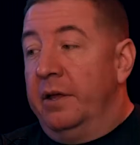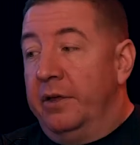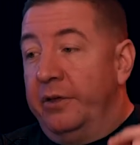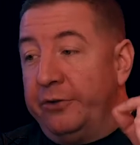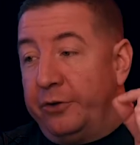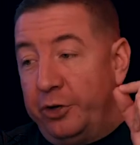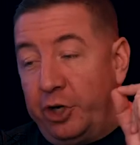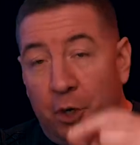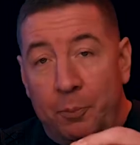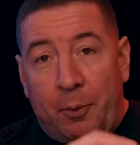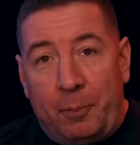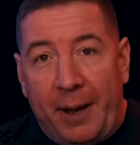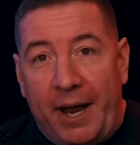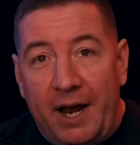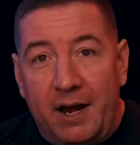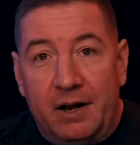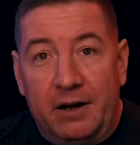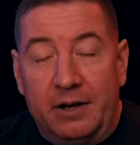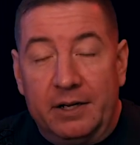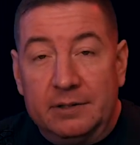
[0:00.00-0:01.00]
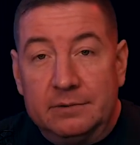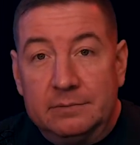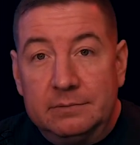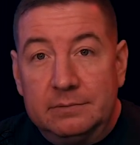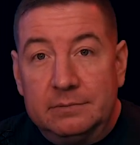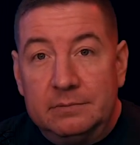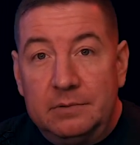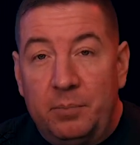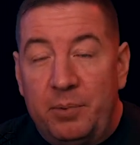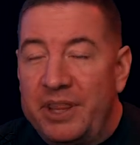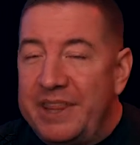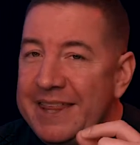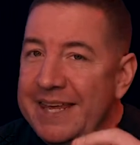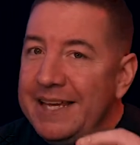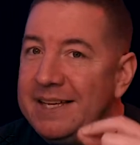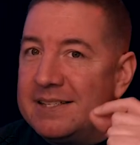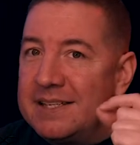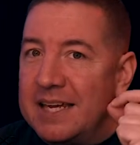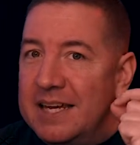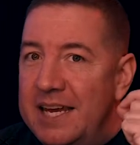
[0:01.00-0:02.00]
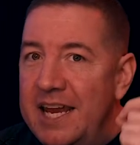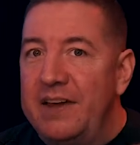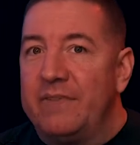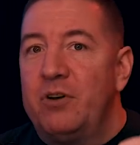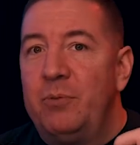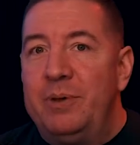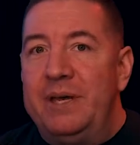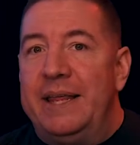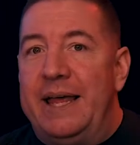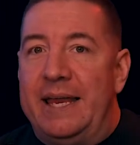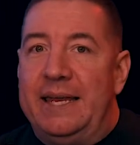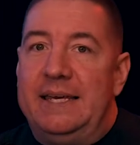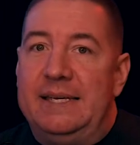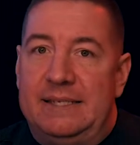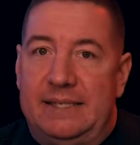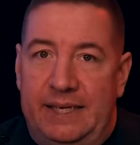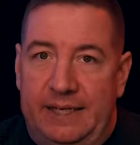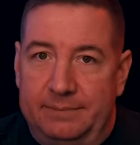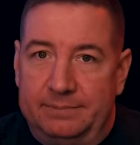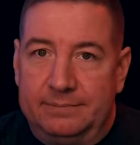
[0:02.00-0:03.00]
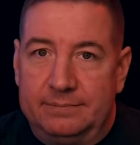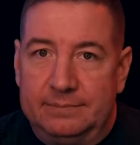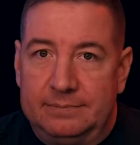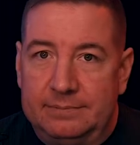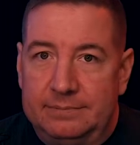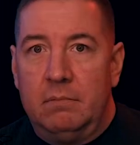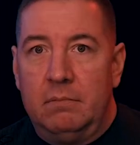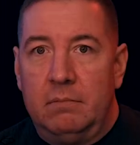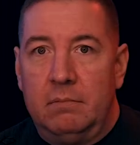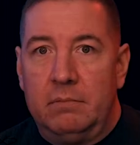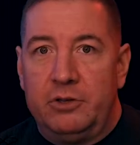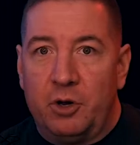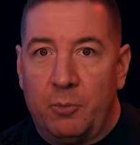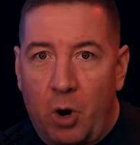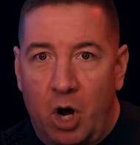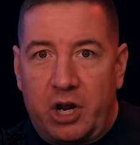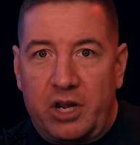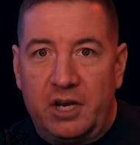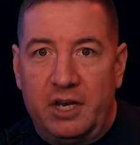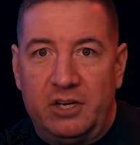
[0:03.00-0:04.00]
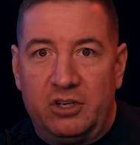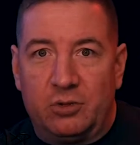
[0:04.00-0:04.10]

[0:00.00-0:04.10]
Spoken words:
So you're prepared, but things can never be that easy. Your marketing